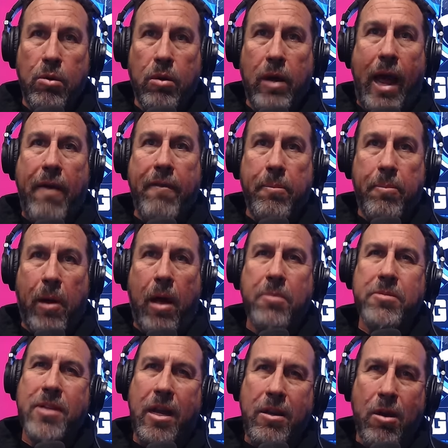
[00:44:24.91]
You were having
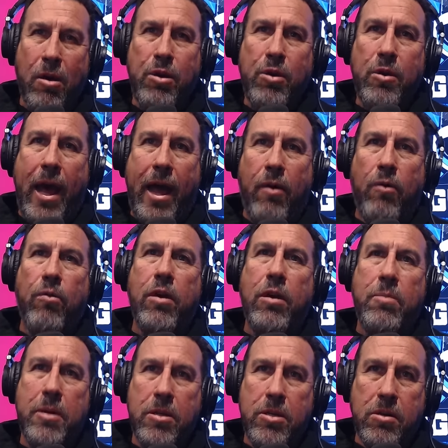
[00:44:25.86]
problems. And I know you had a
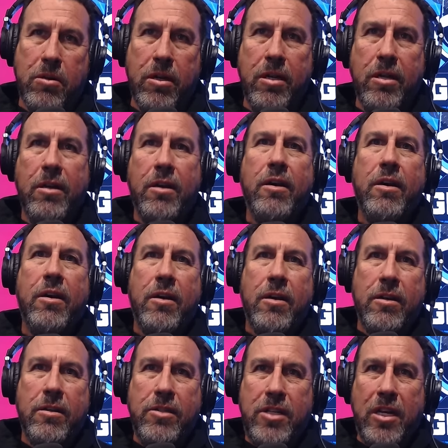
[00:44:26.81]
rib injury.
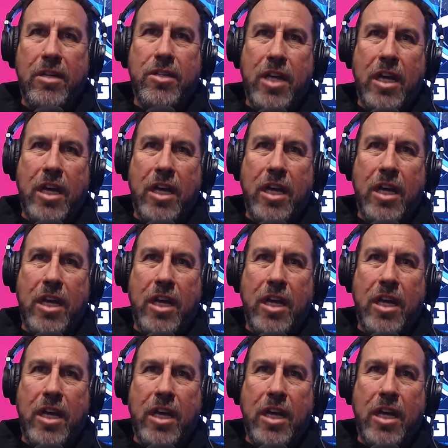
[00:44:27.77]
J yeah.